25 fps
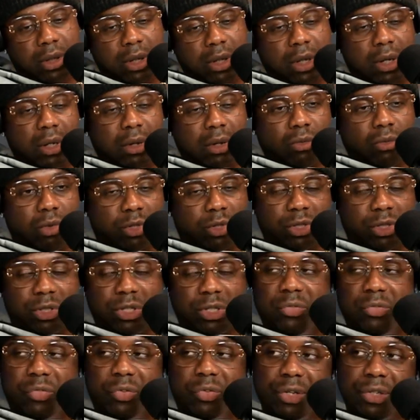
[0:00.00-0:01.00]
which is
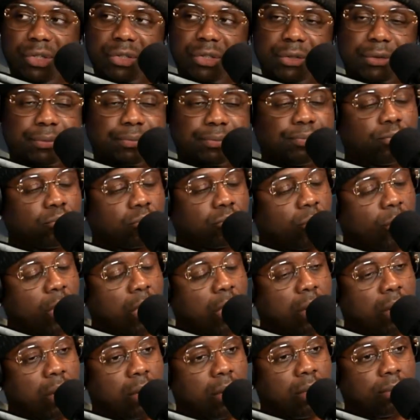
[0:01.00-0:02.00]
defense.
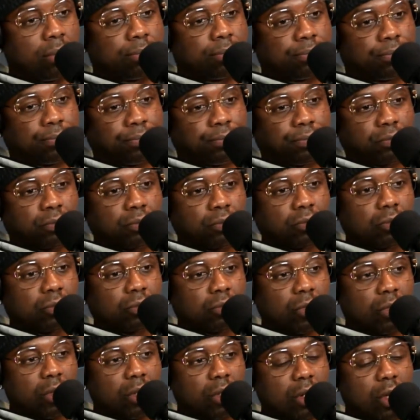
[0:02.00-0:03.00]
On
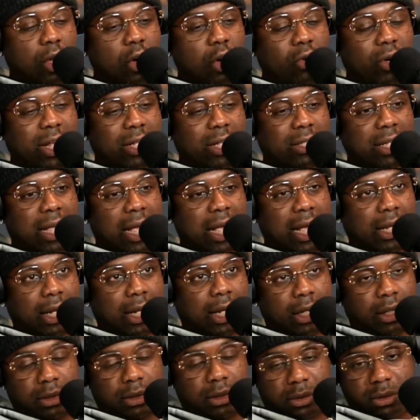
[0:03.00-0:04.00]
that
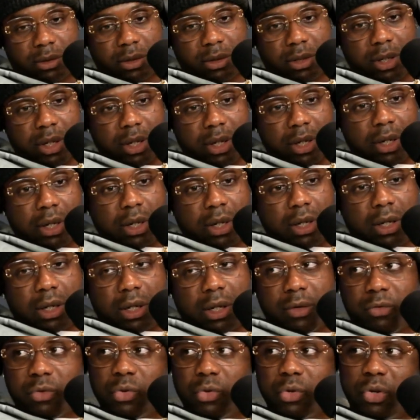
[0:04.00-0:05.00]
sideline,
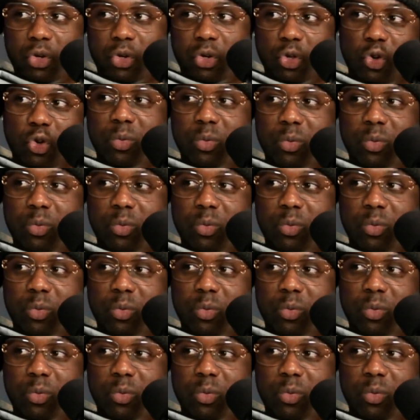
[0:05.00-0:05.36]
if you're a newbie,